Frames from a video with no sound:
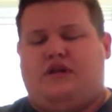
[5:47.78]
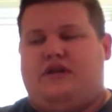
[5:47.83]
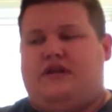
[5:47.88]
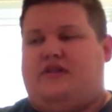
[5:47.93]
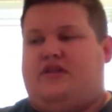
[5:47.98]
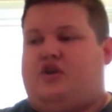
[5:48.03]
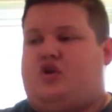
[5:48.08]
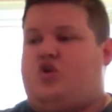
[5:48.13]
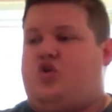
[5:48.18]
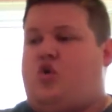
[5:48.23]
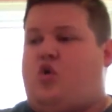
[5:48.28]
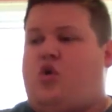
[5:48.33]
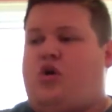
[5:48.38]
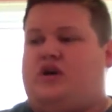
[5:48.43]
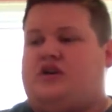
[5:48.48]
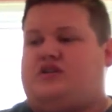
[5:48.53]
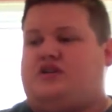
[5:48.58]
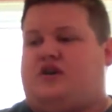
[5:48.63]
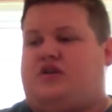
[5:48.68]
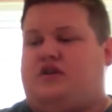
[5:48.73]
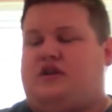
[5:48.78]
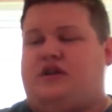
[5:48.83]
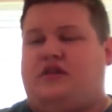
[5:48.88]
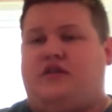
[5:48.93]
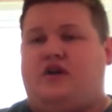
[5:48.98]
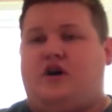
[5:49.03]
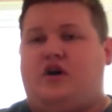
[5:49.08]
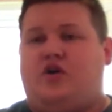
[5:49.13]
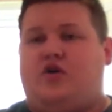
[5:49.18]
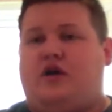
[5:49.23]
The chorus on it,
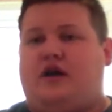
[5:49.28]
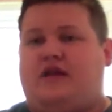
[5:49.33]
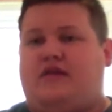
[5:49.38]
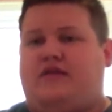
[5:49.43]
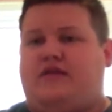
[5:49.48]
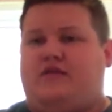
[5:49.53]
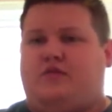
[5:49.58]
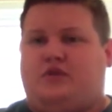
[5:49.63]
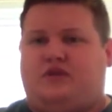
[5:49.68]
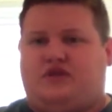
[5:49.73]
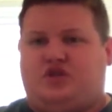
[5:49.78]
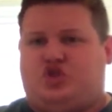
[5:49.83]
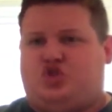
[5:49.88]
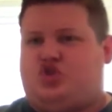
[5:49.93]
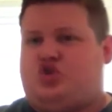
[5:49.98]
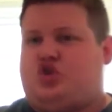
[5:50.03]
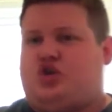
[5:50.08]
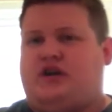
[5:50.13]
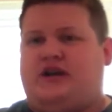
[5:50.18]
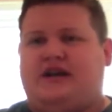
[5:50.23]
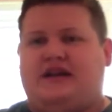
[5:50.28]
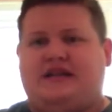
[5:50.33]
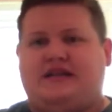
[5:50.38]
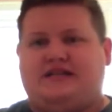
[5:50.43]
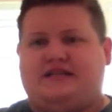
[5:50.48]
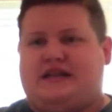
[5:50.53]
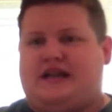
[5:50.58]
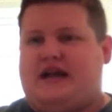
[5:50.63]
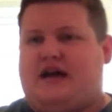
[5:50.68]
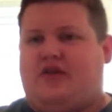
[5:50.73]
though, and with the
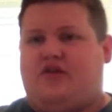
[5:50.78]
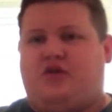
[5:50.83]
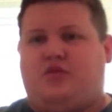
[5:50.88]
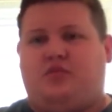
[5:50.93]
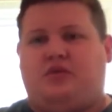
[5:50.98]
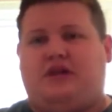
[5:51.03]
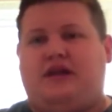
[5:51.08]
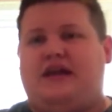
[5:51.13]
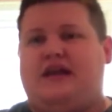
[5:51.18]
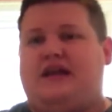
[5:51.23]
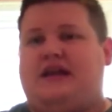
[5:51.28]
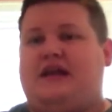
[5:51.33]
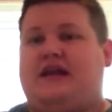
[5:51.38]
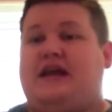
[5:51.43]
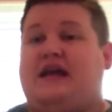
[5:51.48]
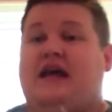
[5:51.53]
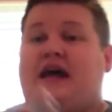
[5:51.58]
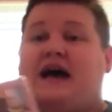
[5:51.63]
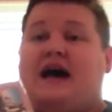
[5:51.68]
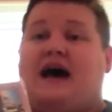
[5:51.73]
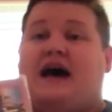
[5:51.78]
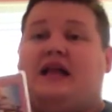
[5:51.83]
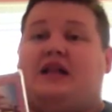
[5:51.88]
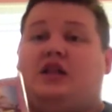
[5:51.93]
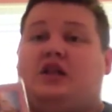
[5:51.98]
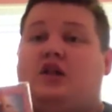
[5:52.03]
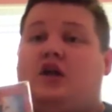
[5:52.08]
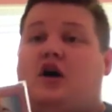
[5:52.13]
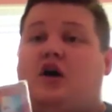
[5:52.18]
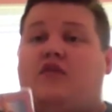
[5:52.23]
strings and how they're playing it, I
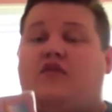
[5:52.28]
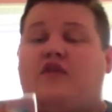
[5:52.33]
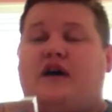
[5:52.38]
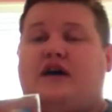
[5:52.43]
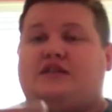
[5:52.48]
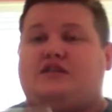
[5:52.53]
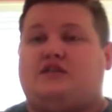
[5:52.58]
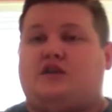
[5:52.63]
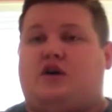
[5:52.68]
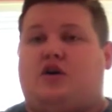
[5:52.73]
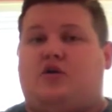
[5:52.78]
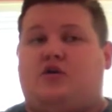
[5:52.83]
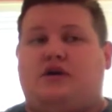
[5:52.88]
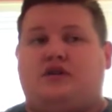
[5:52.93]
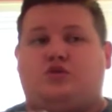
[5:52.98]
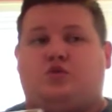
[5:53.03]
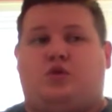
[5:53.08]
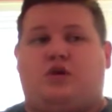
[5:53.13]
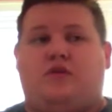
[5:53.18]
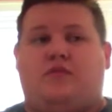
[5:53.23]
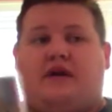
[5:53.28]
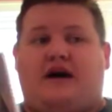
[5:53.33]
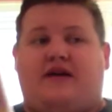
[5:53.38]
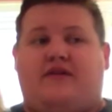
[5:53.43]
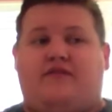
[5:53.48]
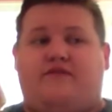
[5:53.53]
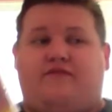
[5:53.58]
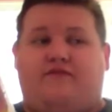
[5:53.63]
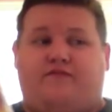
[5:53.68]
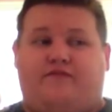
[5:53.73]
love that song. It's one of
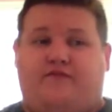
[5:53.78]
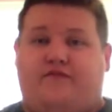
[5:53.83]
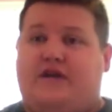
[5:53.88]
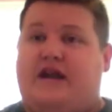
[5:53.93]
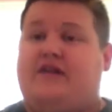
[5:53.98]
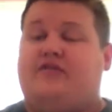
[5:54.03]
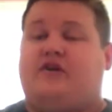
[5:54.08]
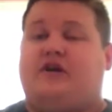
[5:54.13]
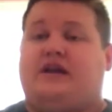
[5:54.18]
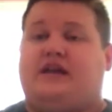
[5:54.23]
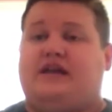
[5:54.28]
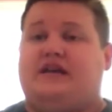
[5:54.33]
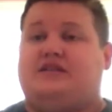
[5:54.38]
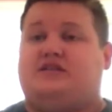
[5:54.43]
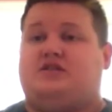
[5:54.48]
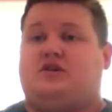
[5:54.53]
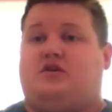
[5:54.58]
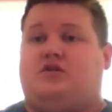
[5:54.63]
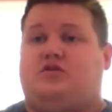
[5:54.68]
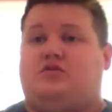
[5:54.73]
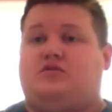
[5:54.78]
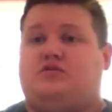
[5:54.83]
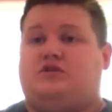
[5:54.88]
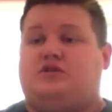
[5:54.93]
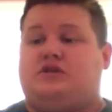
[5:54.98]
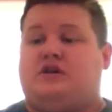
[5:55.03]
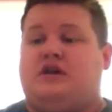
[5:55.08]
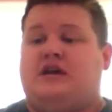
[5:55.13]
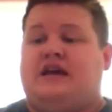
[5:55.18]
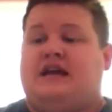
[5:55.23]
my favorite Kiss
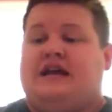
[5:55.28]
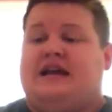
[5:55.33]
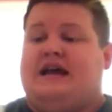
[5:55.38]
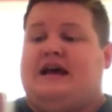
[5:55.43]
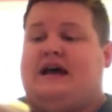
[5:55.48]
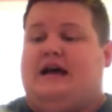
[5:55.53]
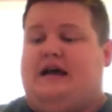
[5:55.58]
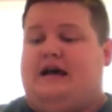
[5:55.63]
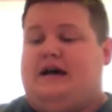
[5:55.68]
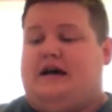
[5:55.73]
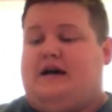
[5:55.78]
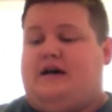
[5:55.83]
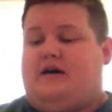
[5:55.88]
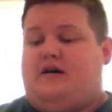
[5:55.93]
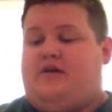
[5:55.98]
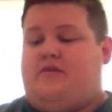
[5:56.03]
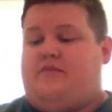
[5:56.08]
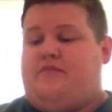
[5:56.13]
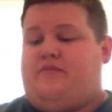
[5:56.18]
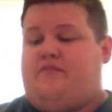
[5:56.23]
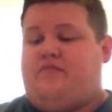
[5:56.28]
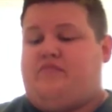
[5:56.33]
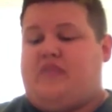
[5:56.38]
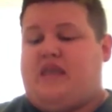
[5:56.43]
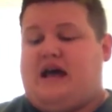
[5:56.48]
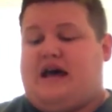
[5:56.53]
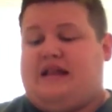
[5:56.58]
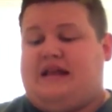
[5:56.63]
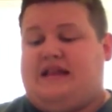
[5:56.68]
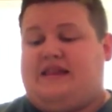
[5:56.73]
songs. I
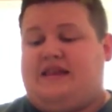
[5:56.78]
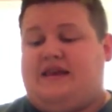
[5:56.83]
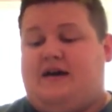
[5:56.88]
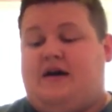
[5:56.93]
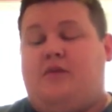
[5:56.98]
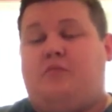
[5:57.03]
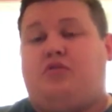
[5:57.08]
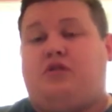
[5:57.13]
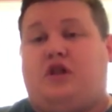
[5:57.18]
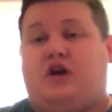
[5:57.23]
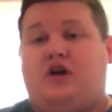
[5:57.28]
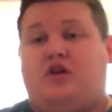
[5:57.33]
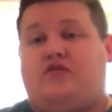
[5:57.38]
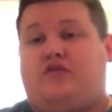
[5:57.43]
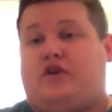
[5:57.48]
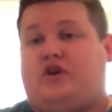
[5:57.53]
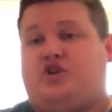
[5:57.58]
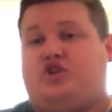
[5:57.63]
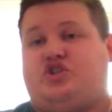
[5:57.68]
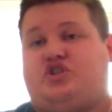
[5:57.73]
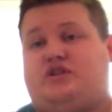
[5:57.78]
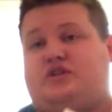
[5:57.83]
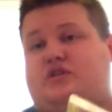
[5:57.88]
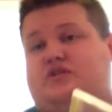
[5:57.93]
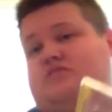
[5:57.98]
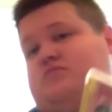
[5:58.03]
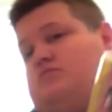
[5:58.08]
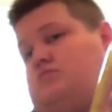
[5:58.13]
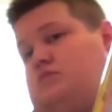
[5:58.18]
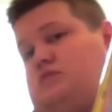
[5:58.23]
like the unplugged
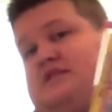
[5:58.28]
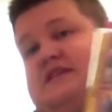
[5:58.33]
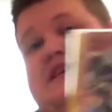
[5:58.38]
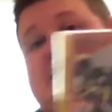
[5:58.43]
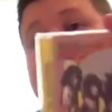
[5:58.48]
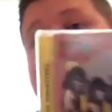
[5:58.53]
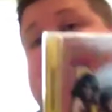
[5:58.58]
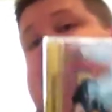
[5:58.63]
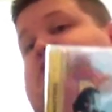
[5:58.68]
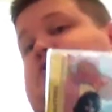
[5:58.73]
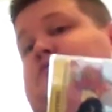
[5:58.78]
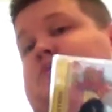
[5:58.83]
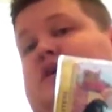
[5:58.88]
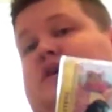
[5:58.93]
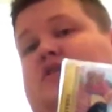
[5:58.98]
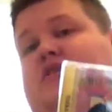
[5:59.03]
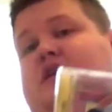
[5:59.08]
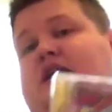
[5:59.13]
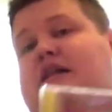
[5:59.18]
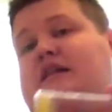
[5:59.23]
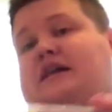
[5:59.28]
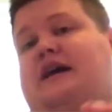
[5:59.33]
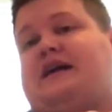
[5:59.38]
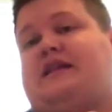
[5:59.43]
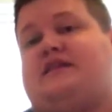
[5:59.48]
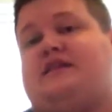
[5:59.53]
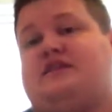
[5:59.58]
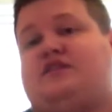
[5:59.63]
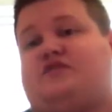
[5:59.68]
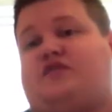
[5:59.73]
version 10 times better than I
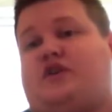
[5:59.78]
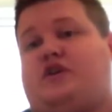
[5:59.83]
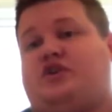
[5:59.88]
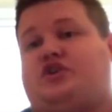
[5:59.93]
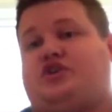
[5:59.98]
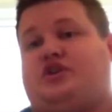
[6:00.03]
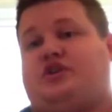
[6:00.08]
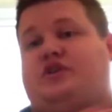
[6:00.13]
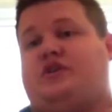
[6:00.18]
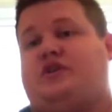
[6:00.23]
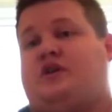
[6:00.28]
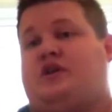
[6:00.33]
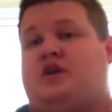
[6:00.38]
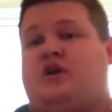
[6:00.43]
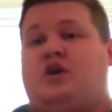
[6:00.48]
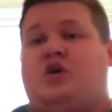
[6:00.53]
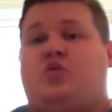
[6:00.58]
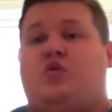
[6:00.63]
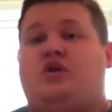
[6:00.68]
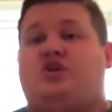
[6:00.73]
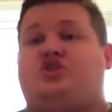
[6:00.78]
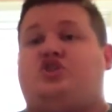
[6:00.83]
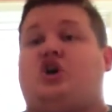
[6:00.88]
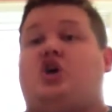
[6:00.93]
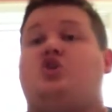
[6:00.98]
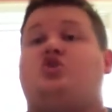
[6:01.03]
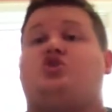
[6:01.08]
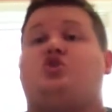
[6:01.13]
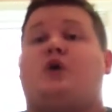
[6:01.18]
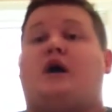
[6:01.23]
like this version, which
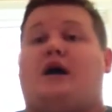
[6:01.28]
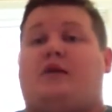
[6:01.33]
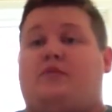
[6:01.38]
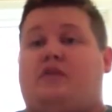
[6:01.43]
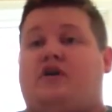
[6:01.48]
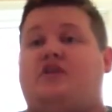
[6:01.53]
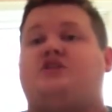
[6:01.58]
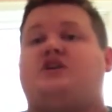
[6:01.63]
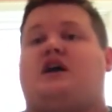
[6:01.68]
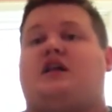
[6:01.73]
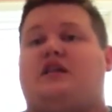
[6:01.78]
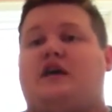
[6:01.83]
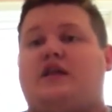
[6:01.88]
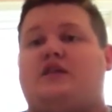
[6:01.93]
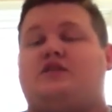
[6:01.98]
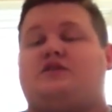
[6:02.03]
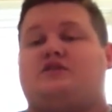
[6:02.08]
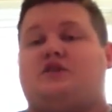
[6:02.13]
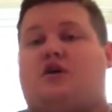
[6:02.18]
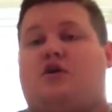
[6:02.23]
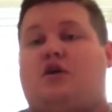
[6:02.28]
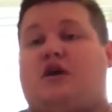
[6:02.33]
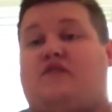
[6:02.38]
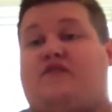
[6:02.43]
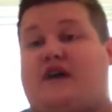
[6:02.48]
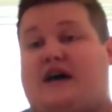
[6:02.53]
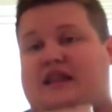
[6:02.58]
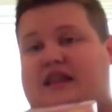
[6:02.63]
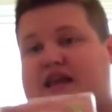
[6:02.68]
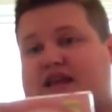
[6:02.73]
shows you how much I like the song.
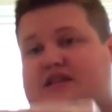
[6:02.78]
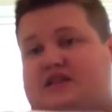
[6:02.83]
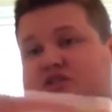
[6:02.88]
If I like the